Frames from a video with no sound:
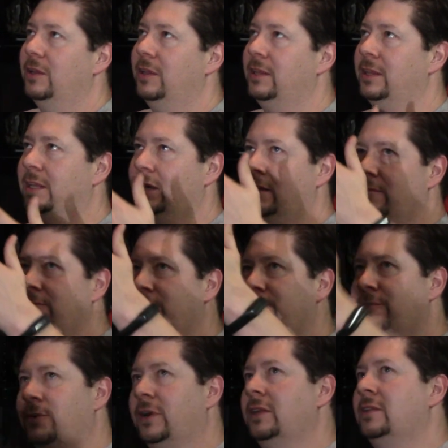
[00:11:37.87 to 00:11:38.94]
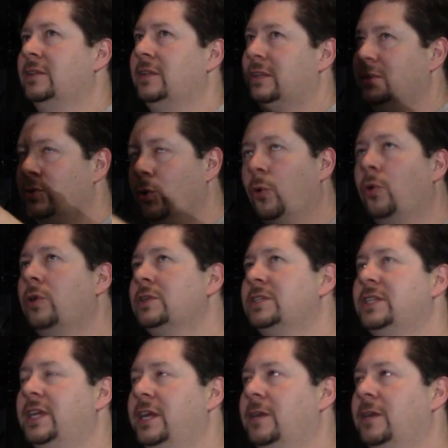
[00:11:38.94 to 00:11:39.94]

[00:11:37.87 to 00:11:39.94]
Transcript: the door to the